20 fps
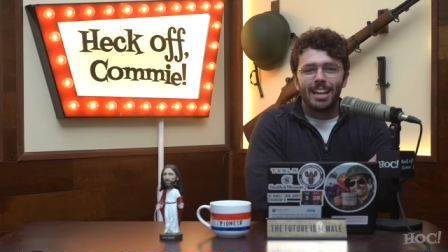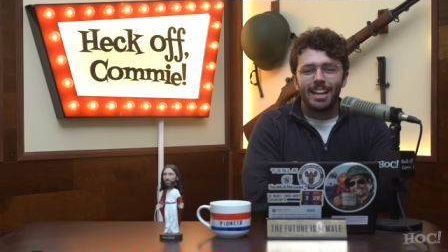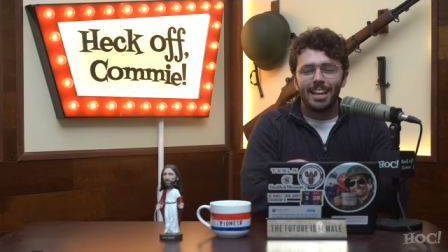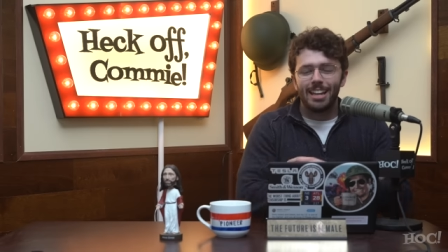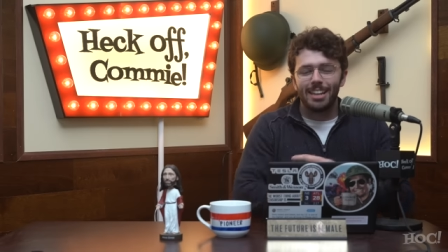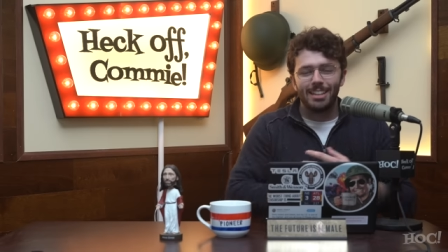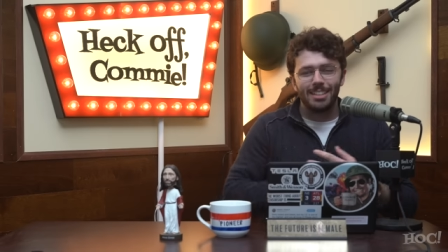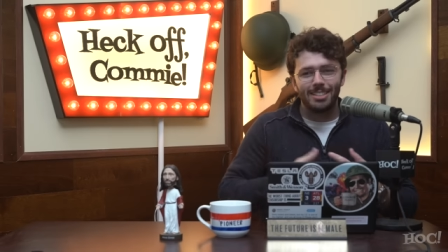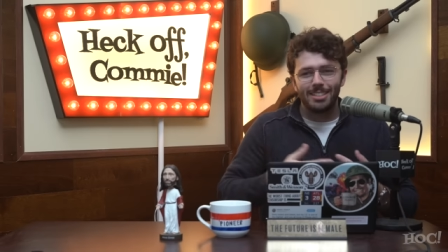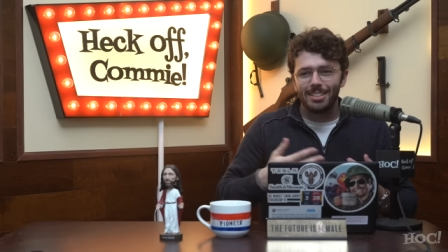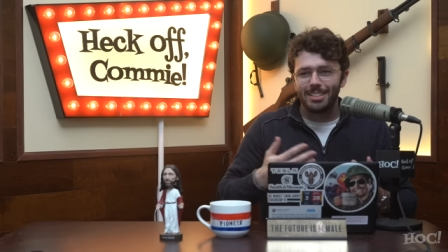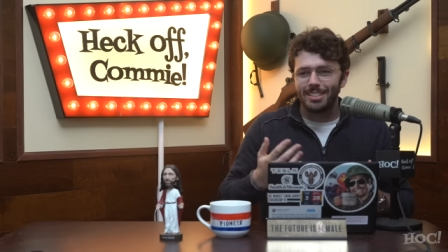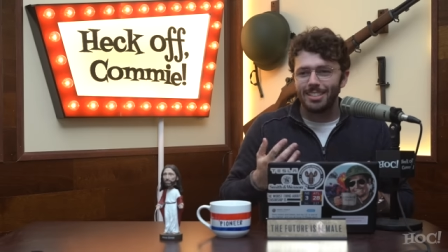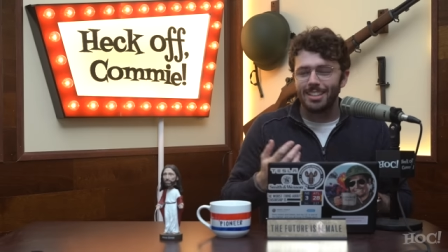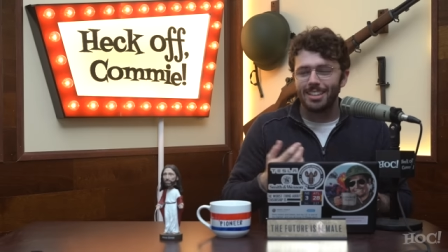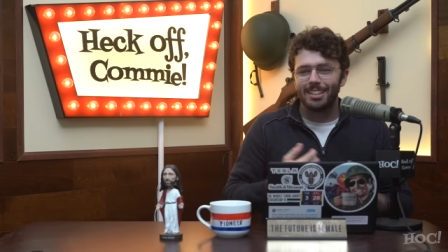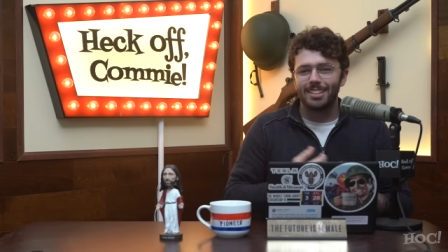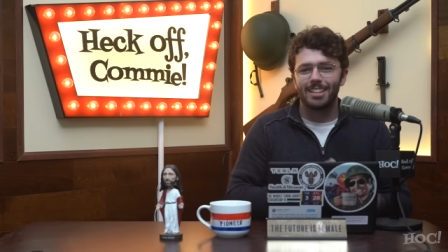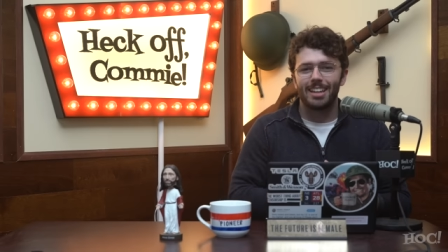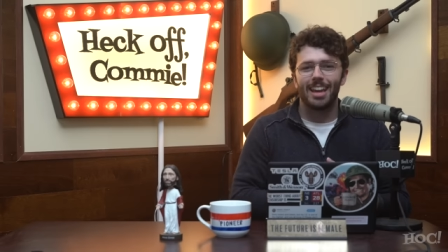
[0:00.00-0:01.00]
and it's just
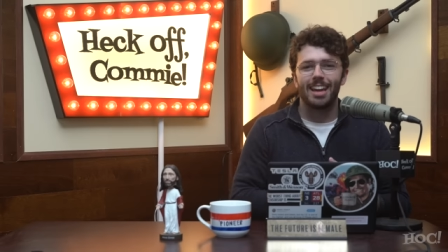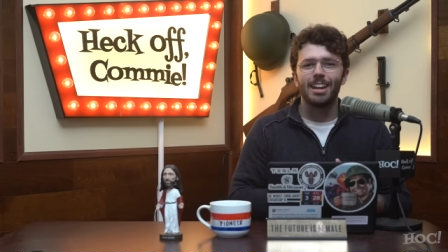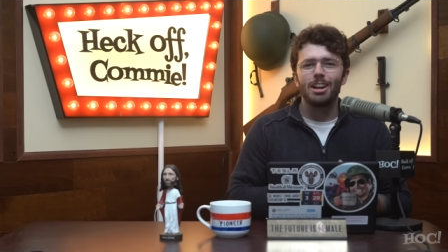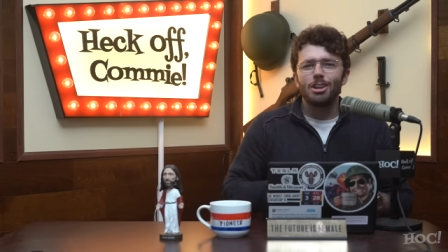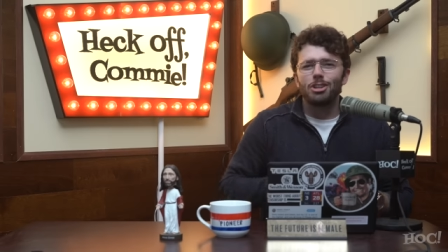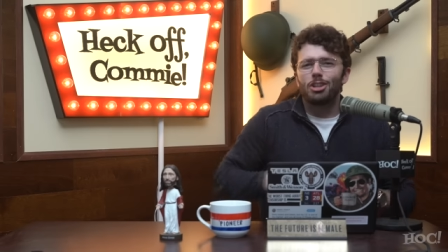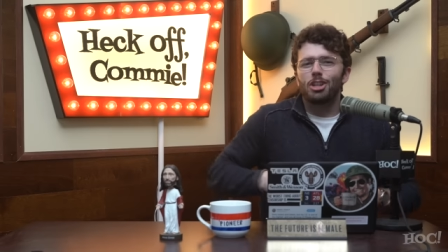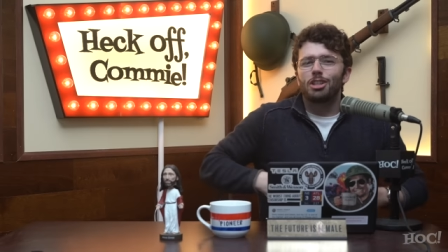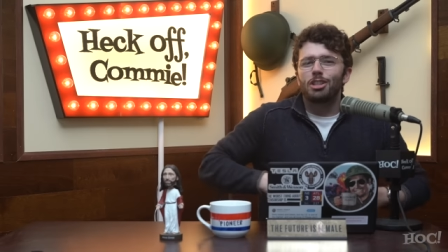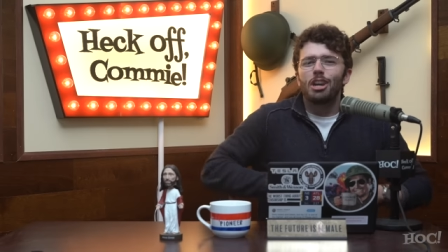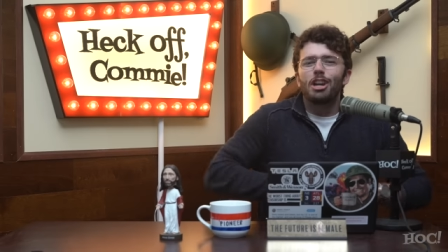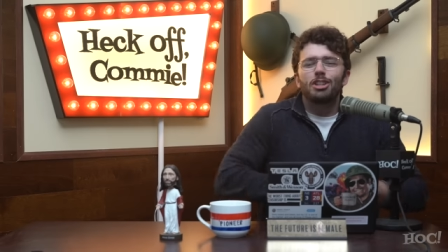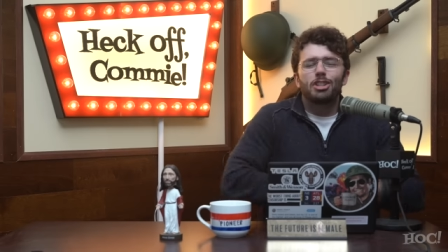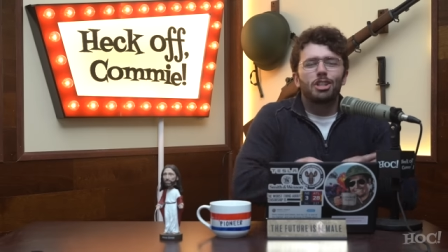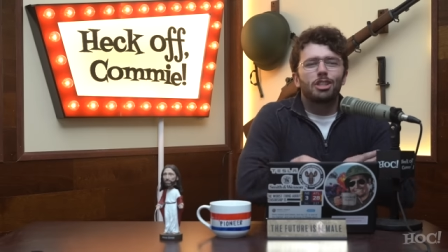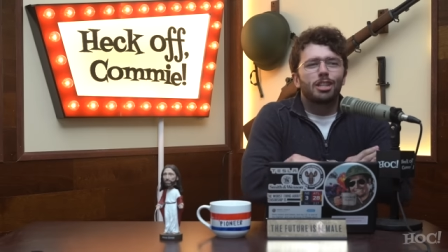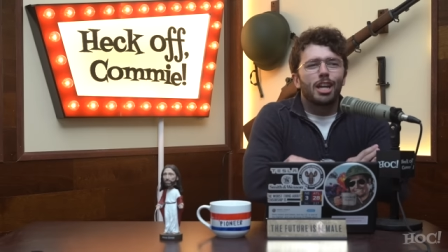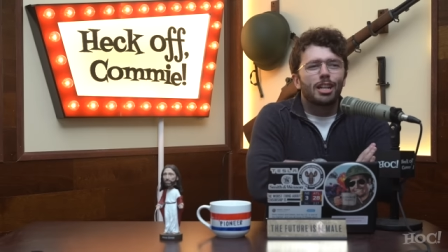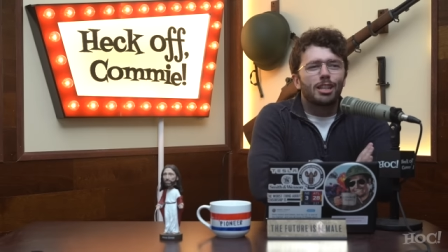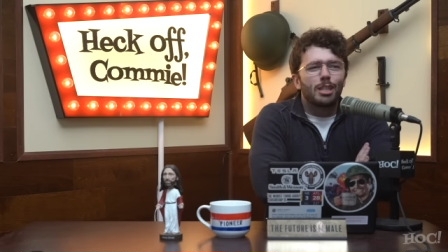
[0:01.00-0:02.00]
like, okay, just
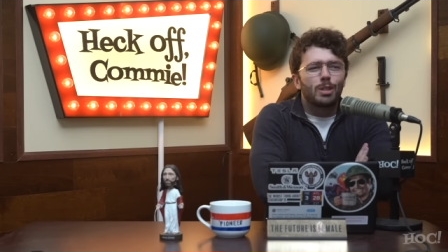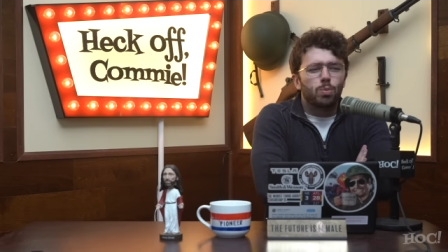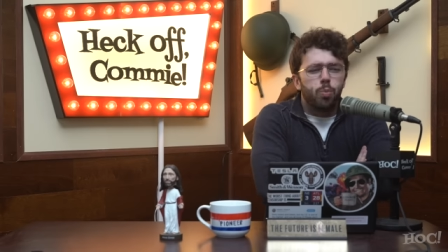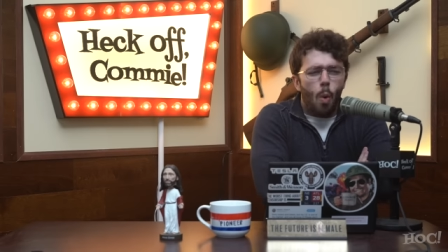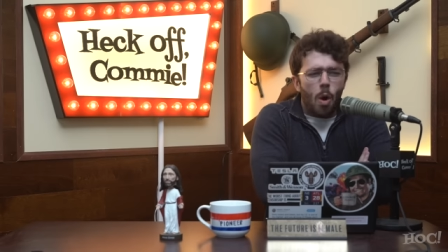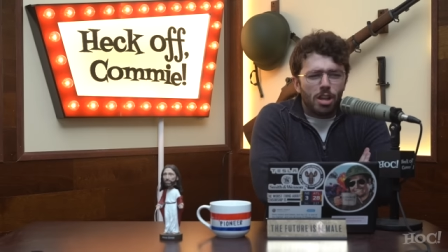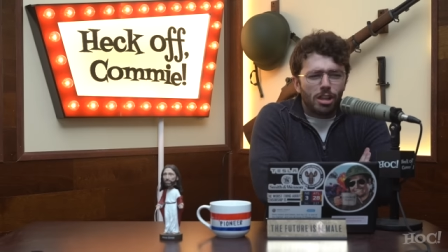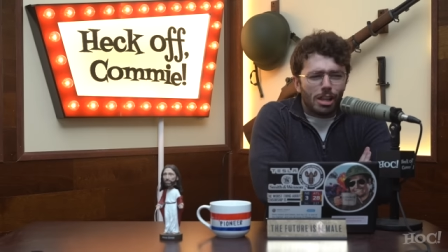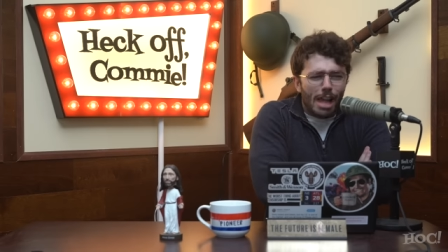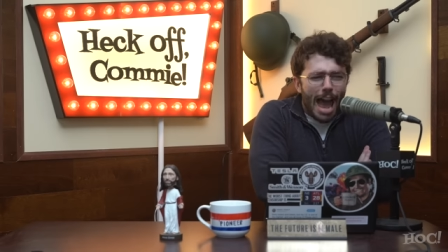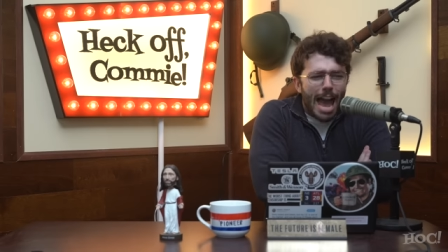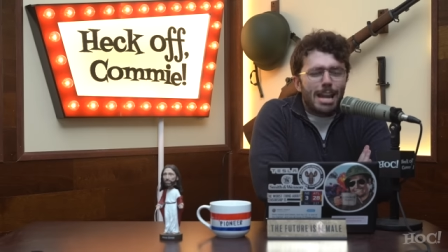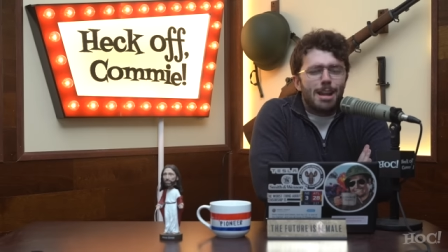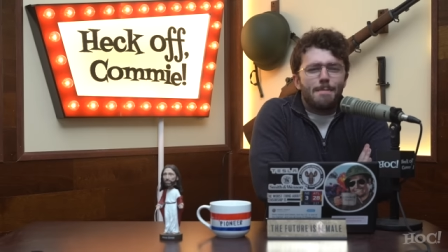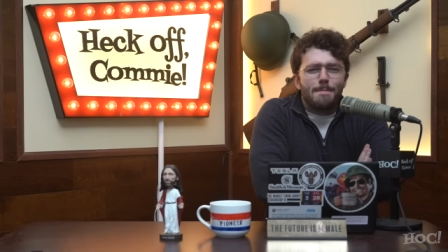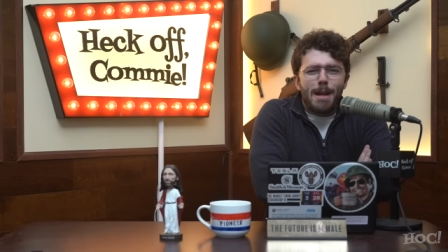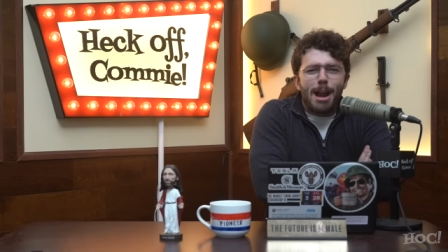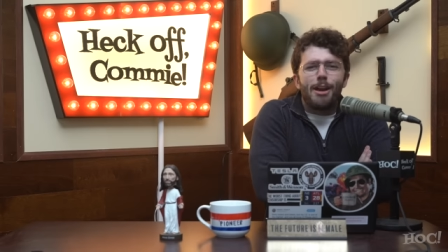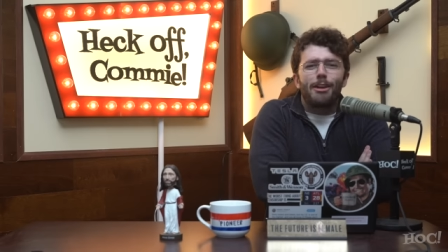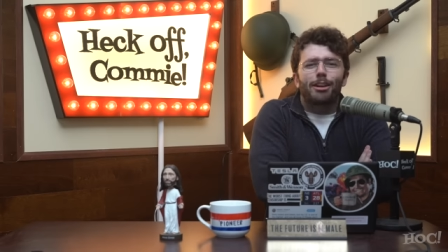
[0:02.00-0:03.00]
just like this one Latin
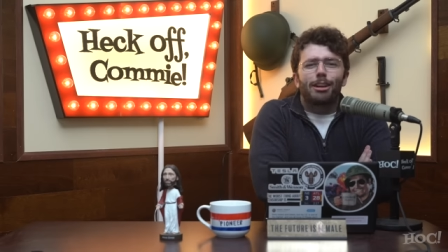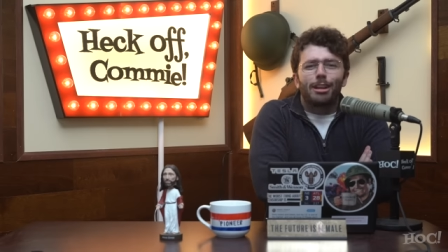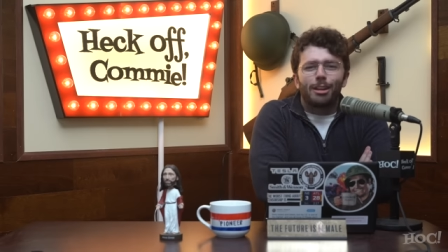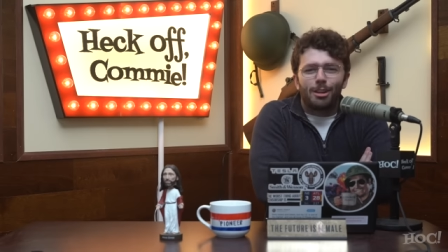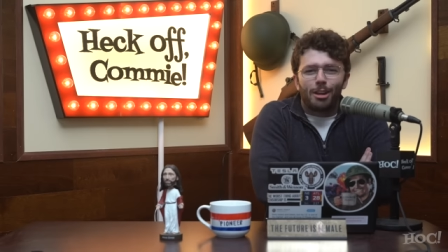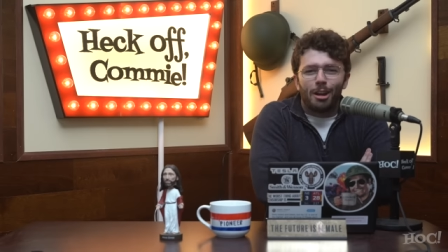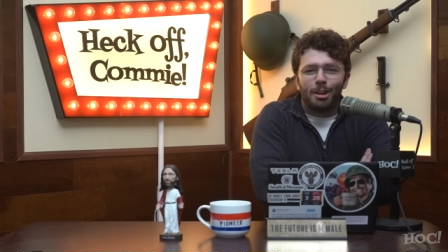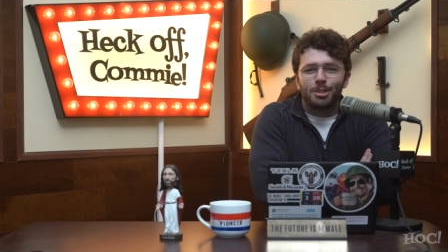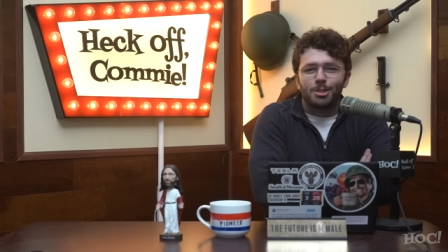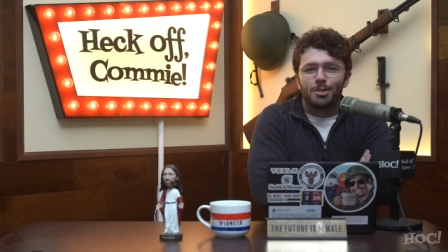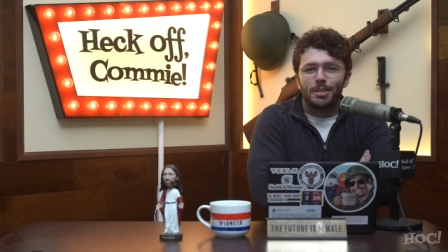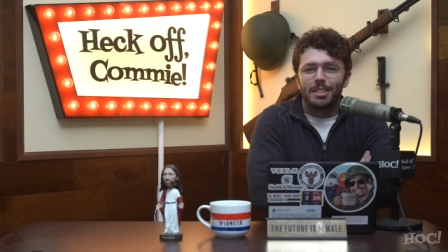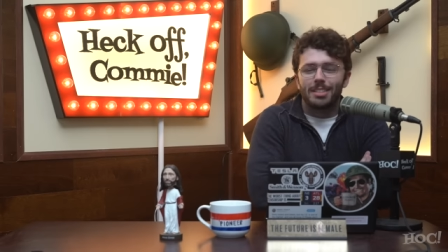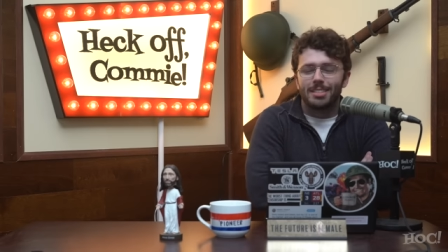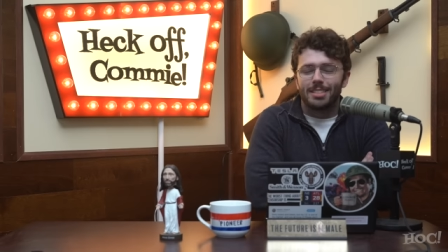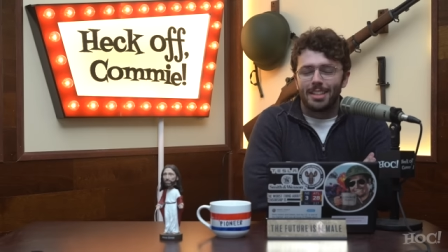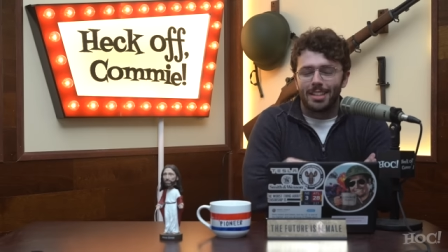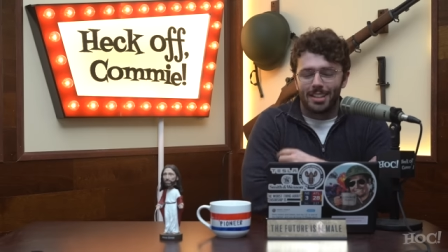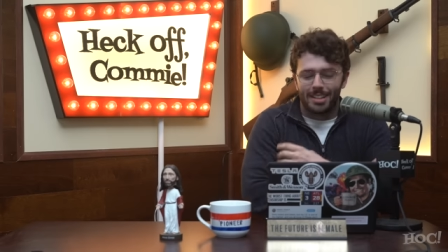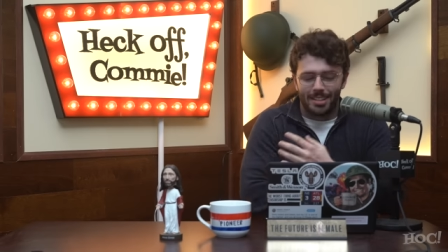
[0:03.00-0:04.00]
American country.
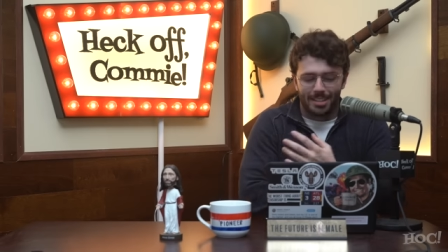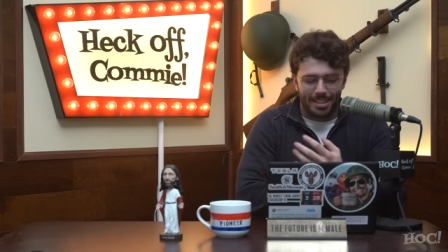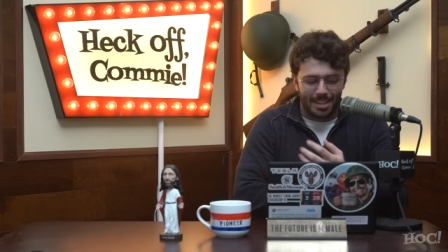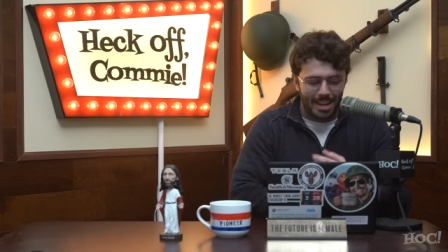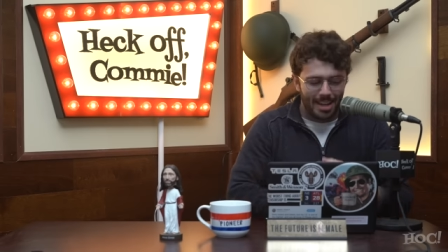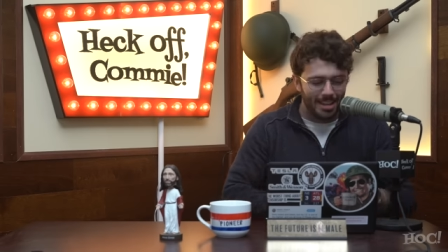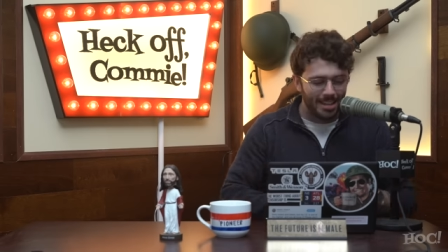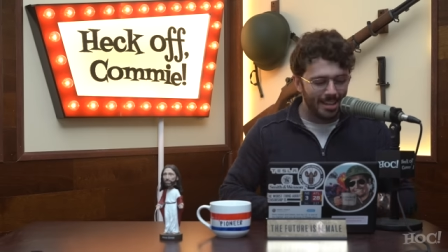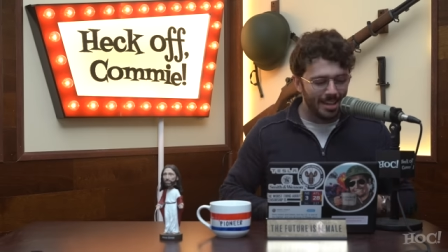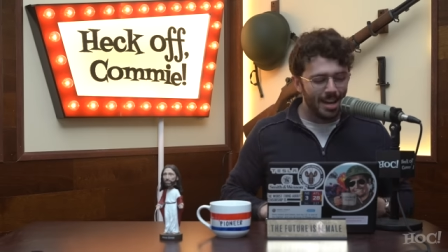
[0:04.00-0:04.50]
It's like okay,